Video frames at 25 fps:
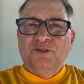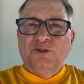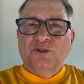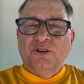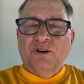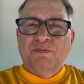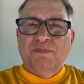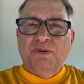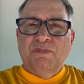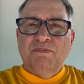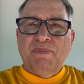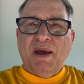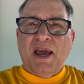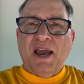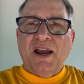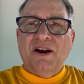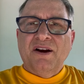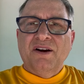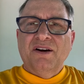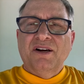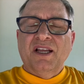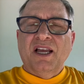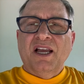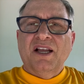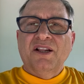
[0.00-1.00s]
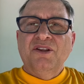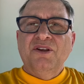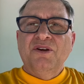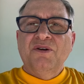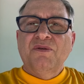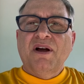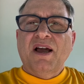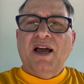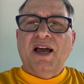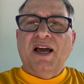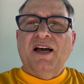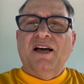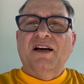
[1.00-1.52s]
you are prepared and you
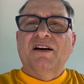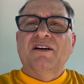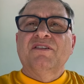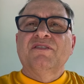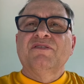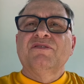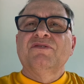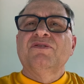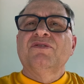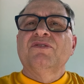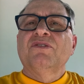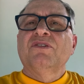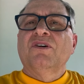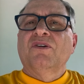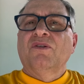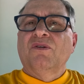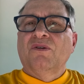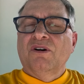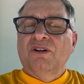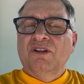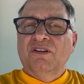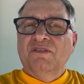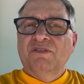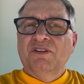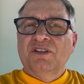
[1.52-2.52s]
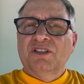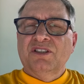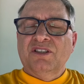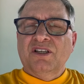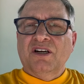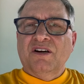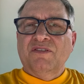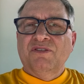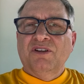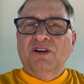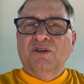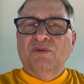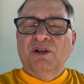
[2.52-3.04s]
have all of the
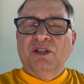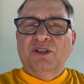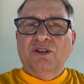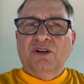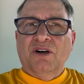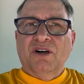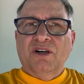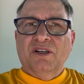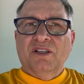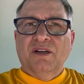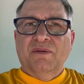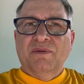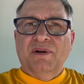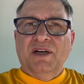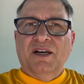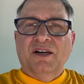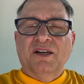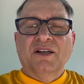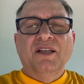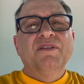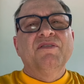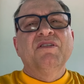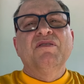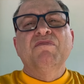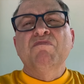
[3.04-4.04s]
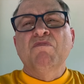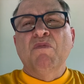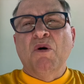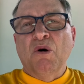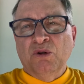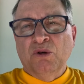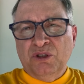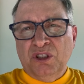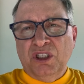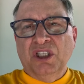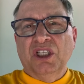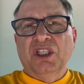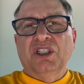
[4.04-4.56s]
stuff that we talked about, even
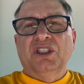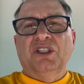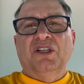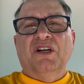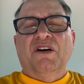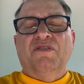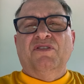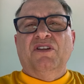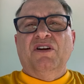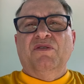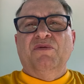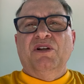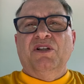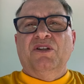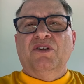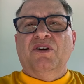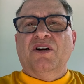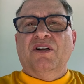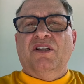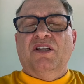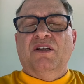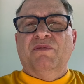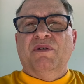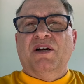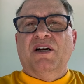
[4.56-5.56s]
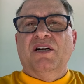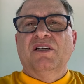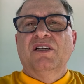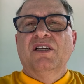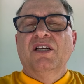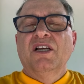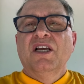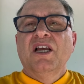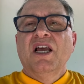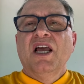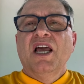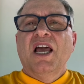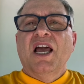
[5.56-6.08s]
most of the stuff that we talked about,
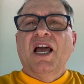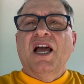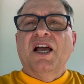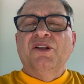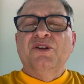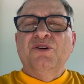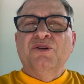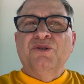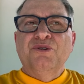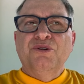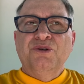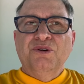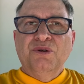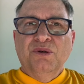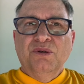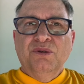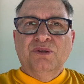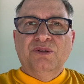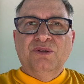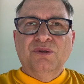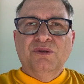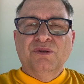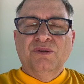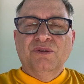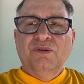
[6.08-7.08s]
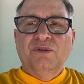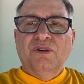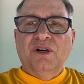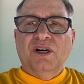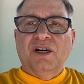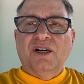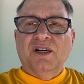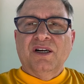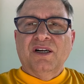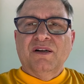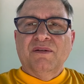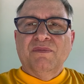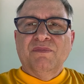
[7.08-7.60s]
and you're new
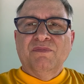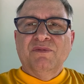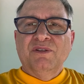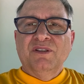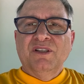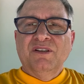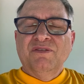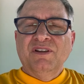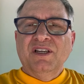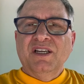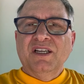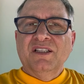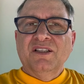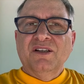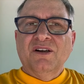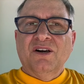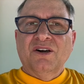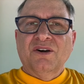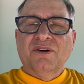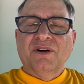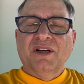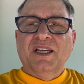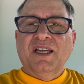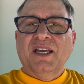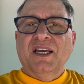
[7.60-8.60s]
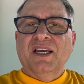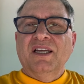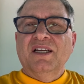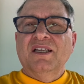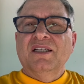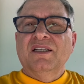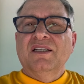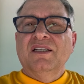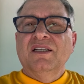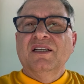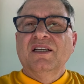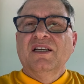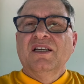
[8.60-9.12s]
to living in the
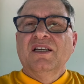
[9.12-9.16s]
hurricane